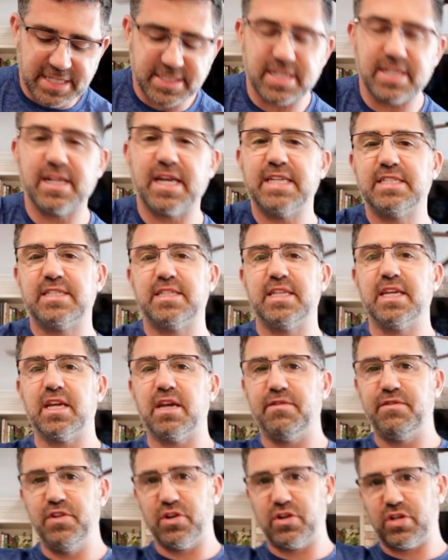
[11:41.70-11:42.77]
that's a nice thing
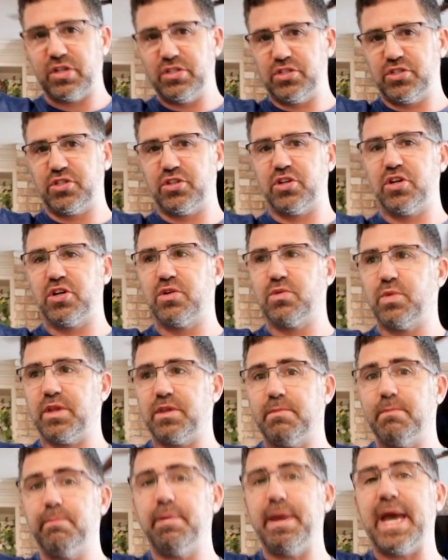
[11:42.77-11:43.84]
if you're concerned
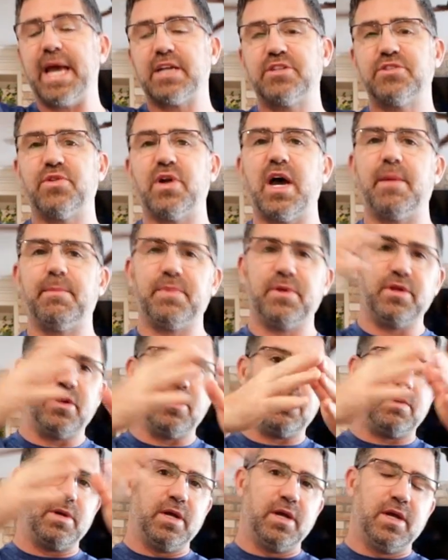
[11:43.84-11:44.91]
with backdrop, you
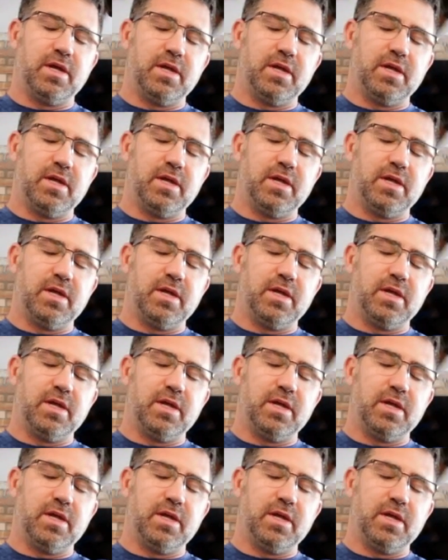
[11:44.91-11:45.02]
know,